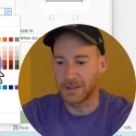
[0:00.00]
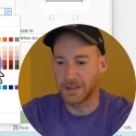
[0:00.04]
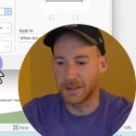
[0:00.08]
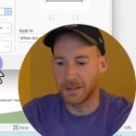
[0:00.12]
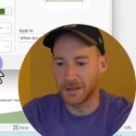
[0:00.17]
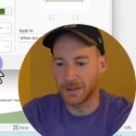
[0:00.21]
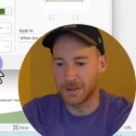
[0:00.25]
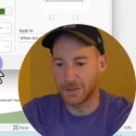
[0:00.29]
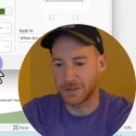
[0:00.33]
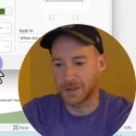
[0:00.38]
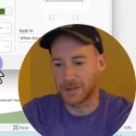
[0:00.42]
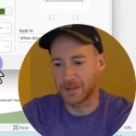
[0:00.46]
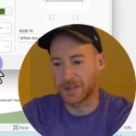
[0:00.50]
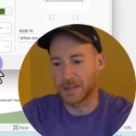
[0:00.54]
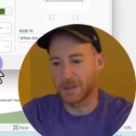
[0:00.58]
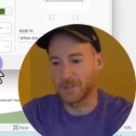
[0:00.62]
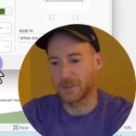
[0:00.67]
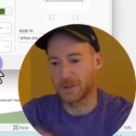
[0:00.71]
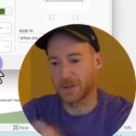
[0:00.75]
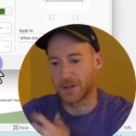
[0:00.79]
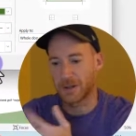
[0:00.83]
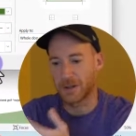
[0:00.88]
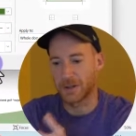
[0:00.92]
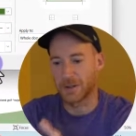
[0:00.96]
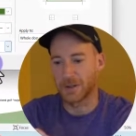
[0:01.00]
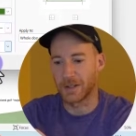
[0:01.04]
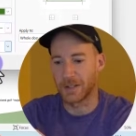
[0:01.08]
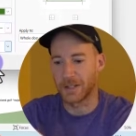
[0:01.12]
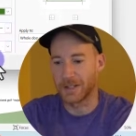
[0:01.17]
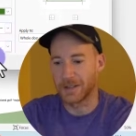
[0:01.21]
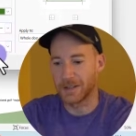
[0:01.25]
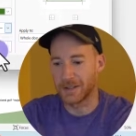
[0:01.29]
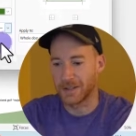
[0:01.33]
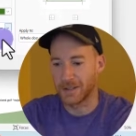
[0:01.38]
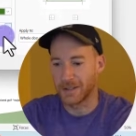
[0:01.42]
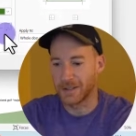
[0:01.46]
I'm going to use the same dark
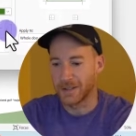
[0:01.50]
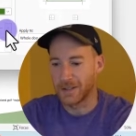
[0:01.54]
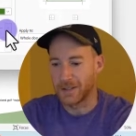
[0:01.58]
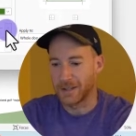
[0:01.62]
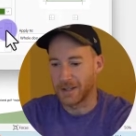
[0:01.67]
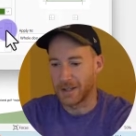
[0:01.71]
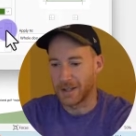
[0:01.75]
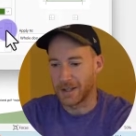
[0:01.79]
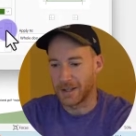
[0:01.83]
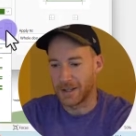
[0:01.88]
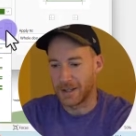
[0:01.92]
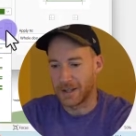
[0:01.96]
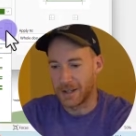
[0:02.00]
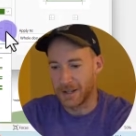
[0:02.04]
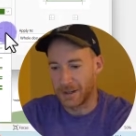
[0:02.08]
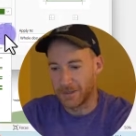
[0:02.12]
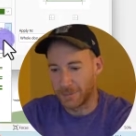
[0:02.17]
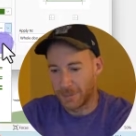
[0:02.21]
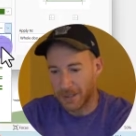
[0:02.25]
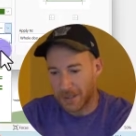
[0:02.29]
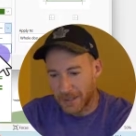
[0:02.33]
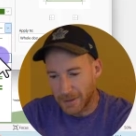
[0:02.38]
green and